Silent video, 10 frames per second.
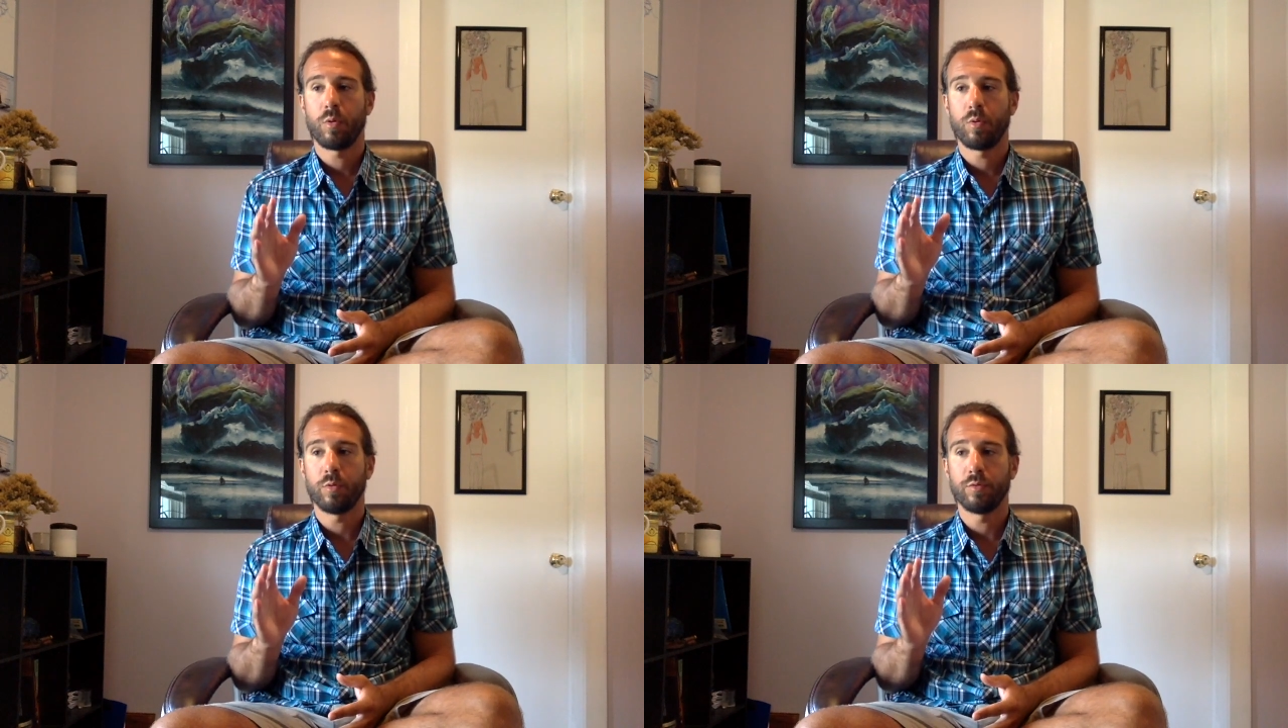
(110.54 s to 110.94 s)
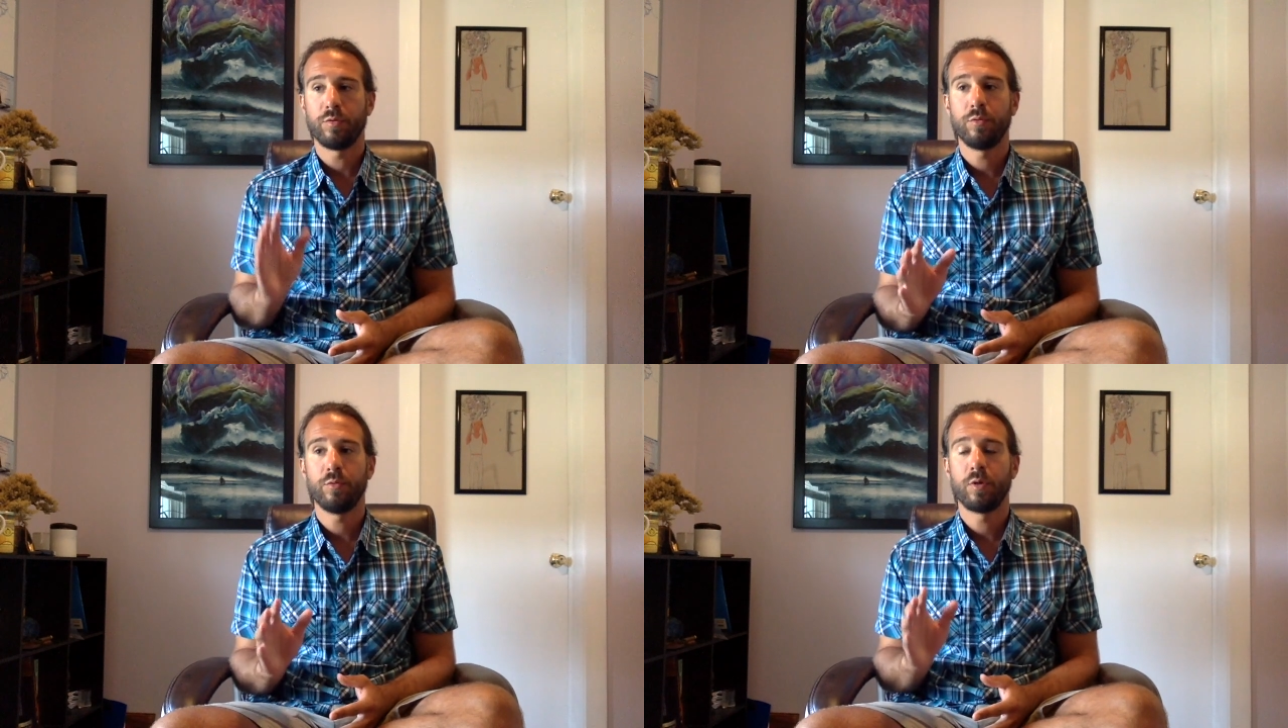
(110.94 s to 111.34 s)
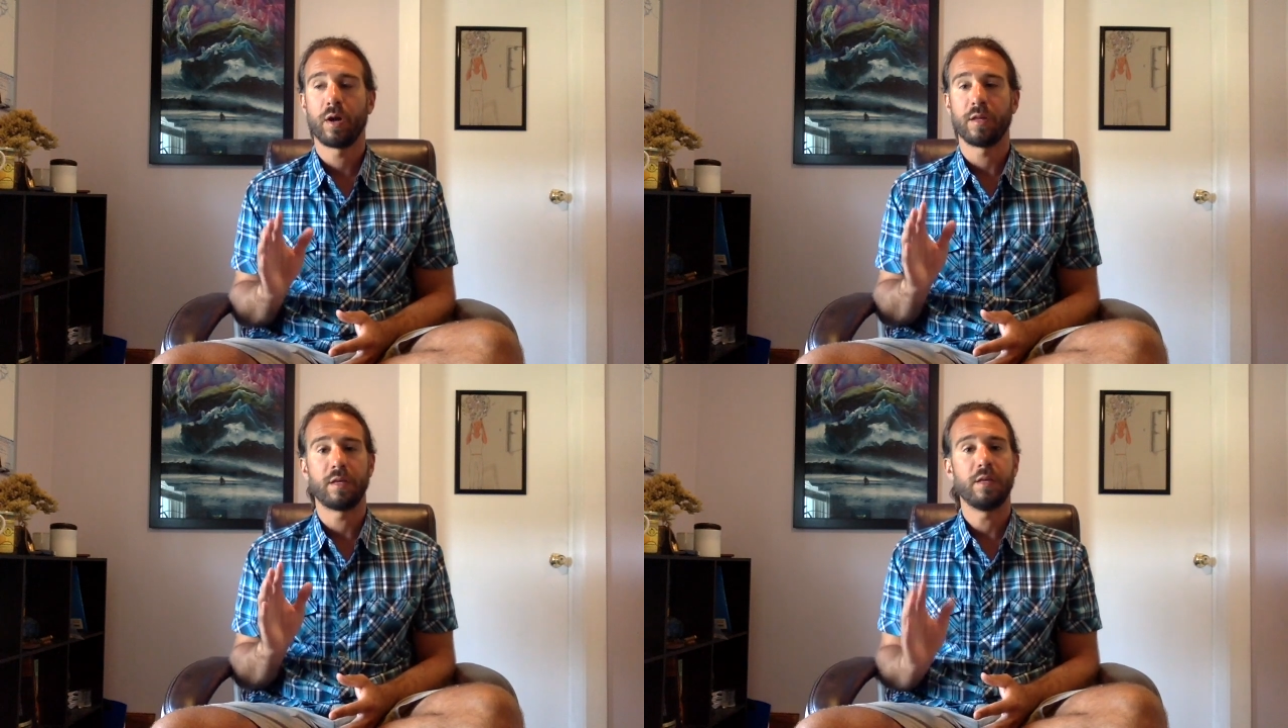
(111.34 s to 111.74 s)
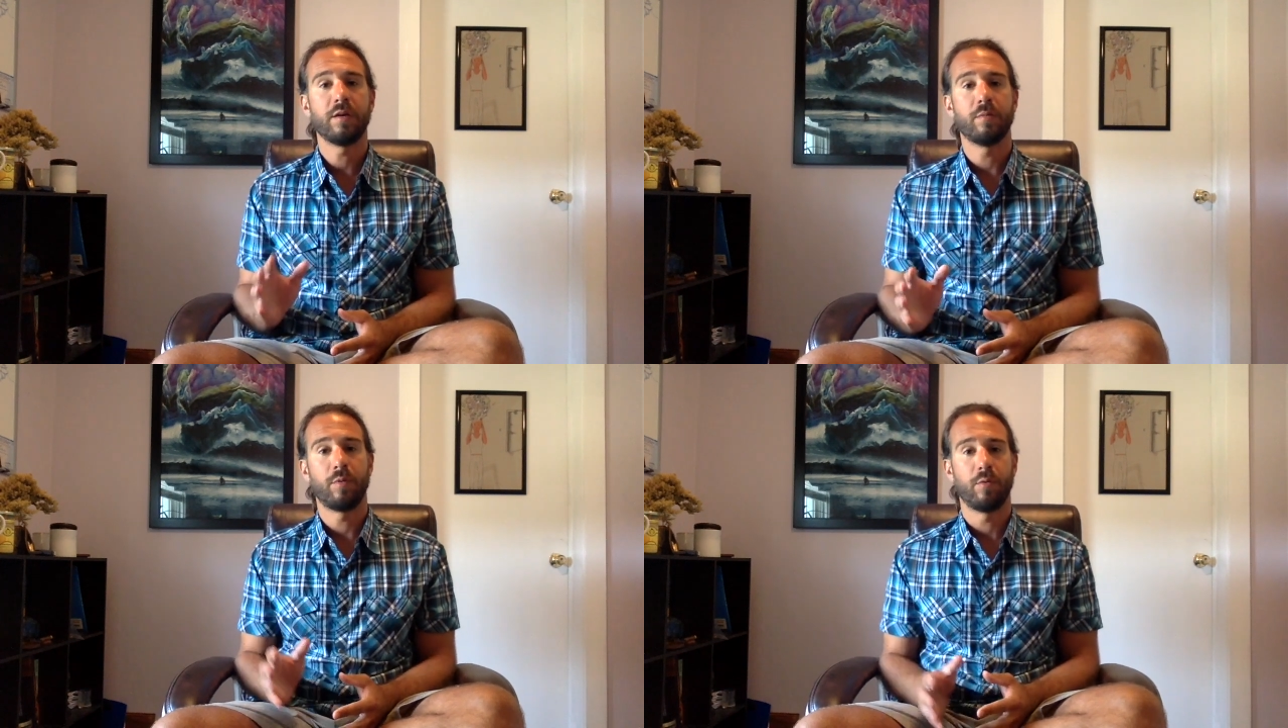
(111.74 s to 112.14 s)
there's two kind of key
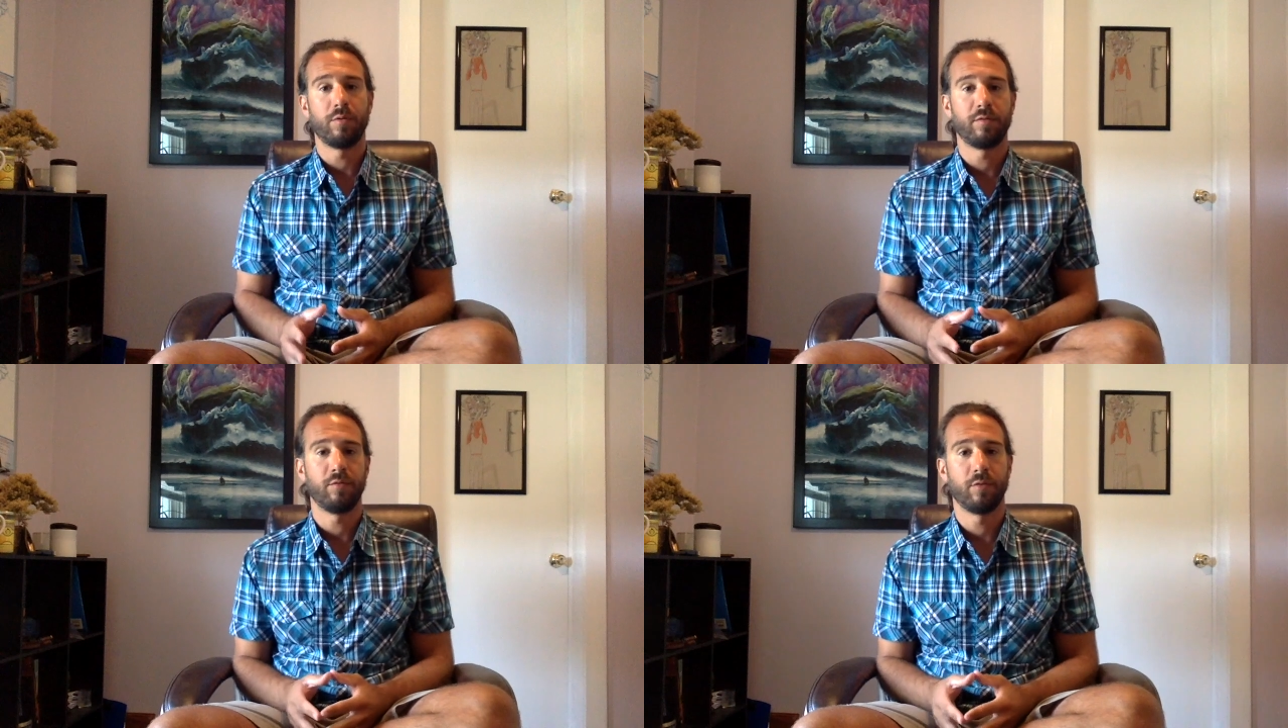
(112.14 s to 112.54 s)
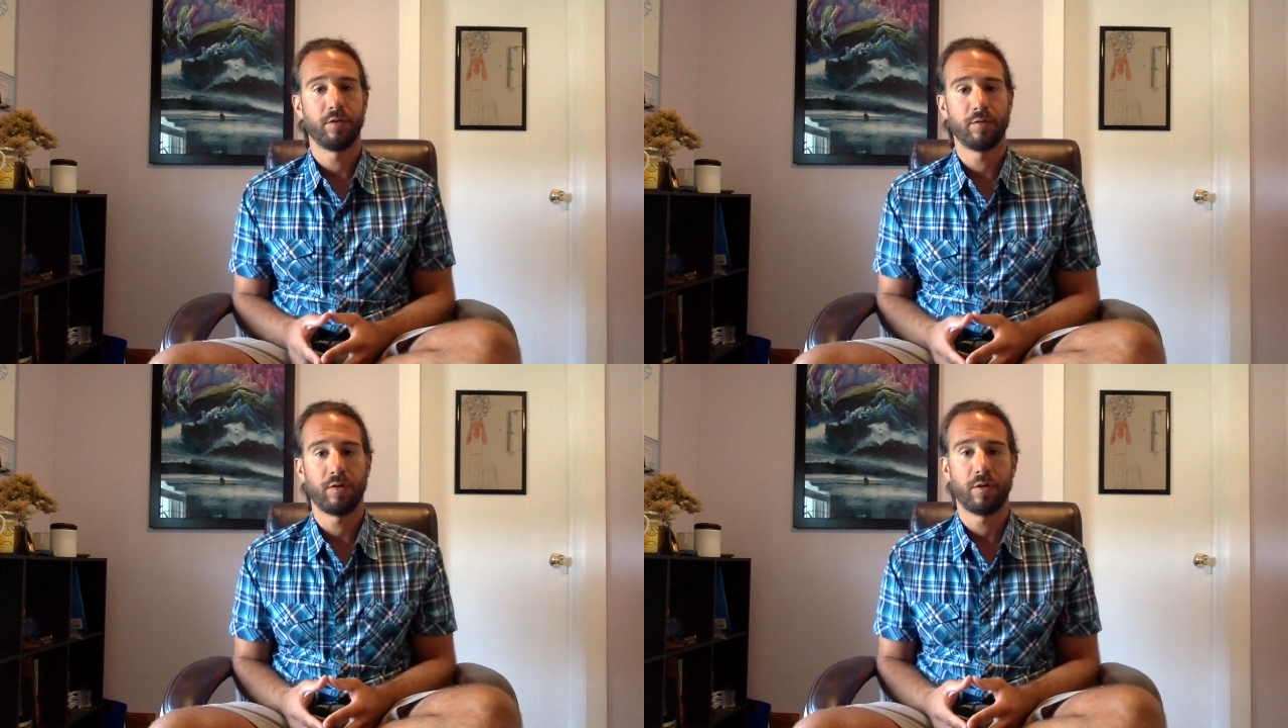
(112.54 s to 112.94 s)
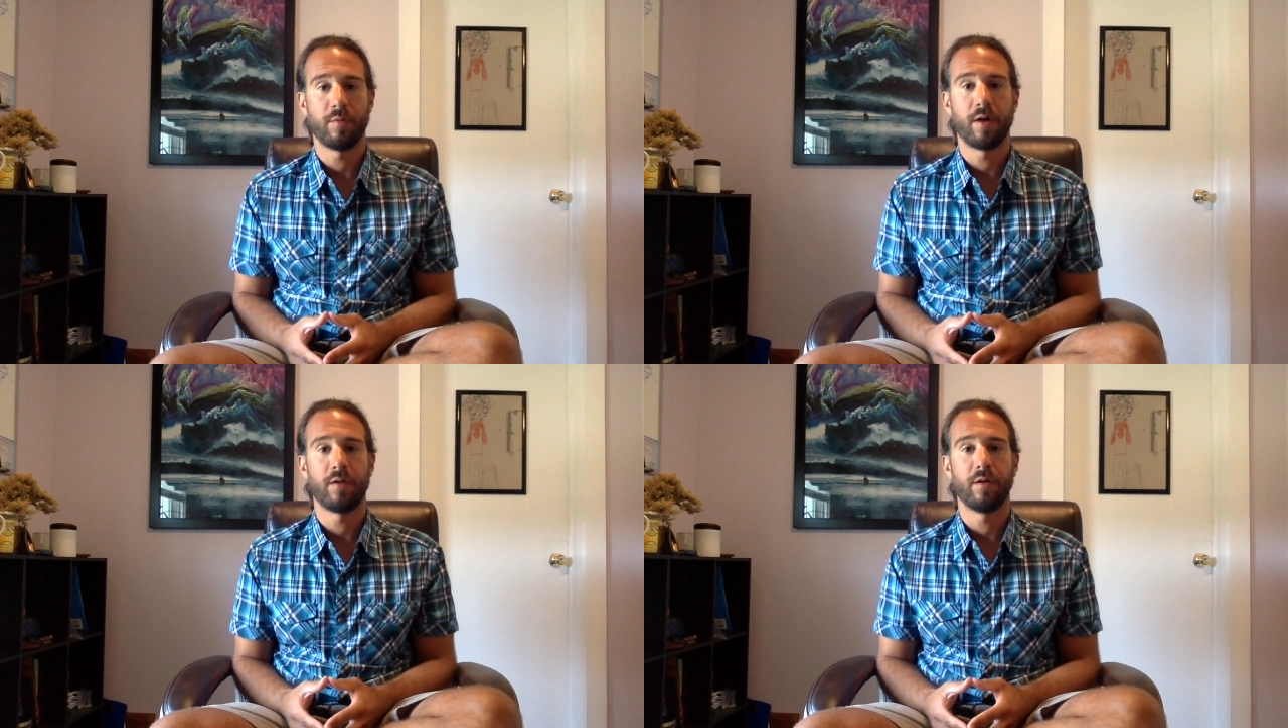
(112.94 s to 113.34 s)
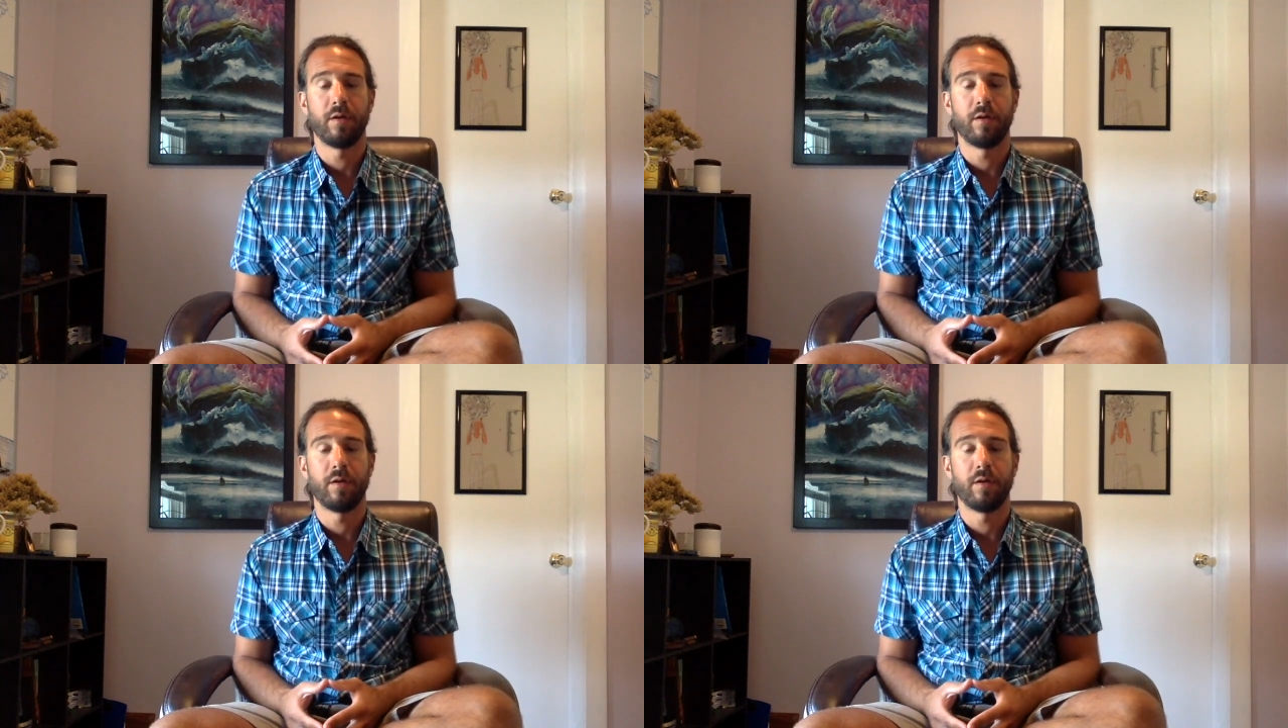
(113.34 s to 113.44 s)
components if we're going to talk about